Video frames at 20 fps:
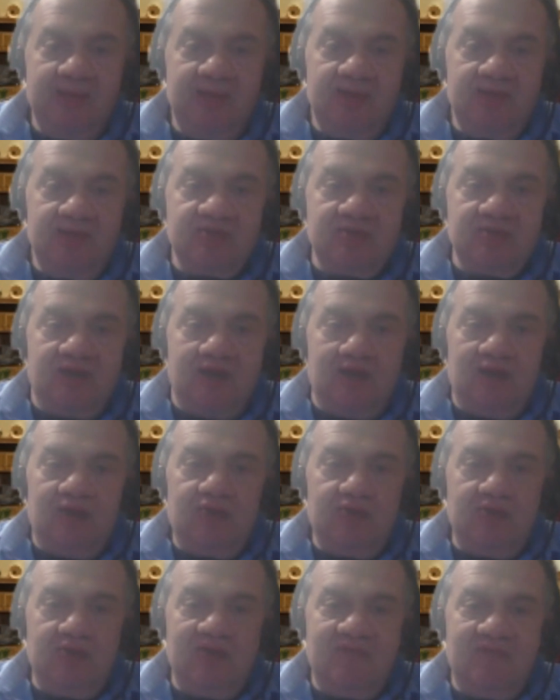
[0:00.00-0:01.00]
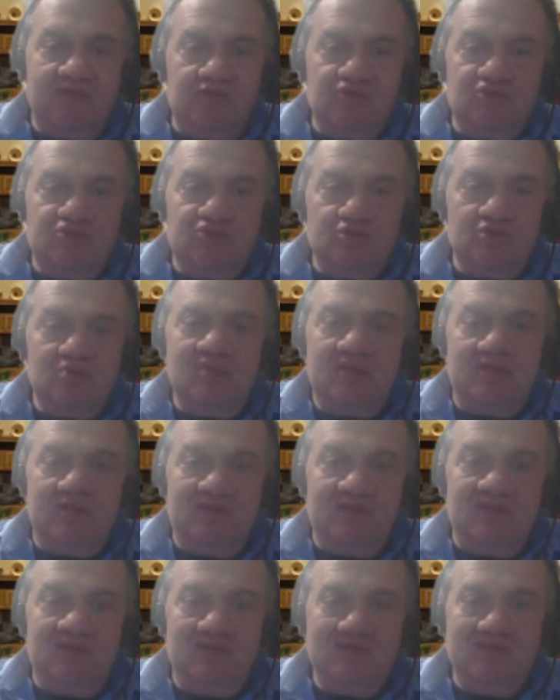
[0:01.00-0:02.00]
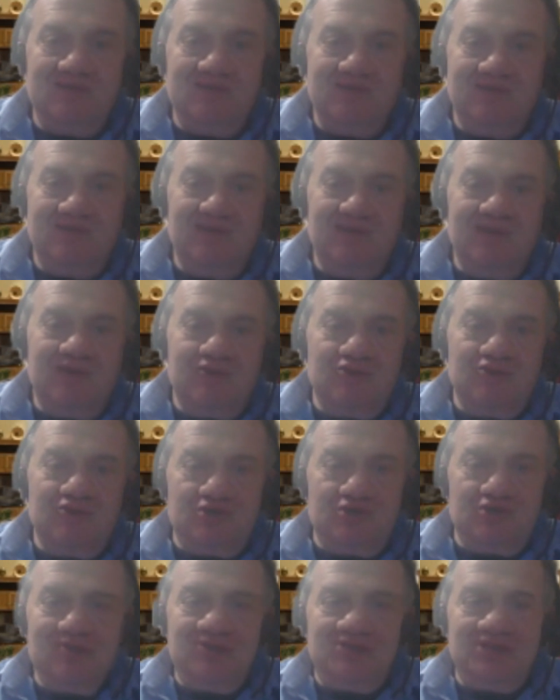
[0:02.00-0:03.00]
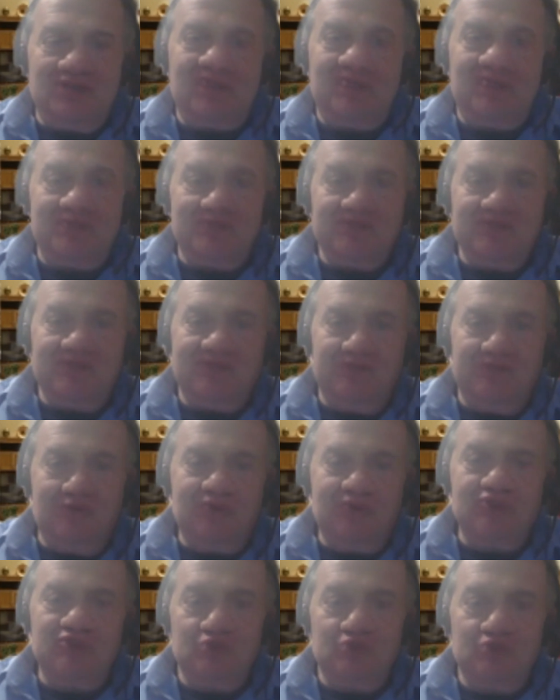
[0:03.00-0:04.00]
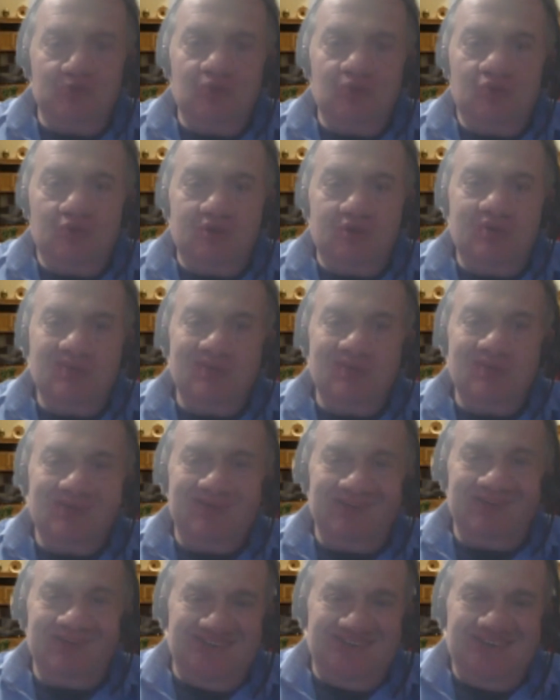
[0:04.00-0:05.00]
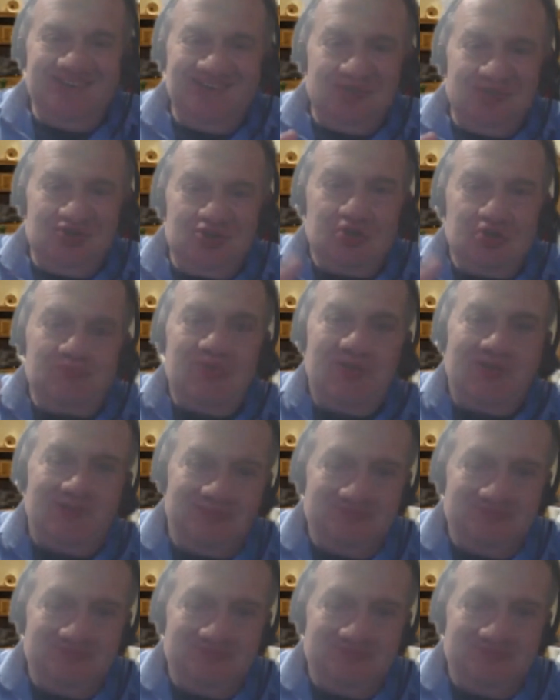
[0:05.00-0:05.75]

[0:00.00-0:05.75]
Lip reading: So how can you have East Germany German Shepherds if there is no more East Germany?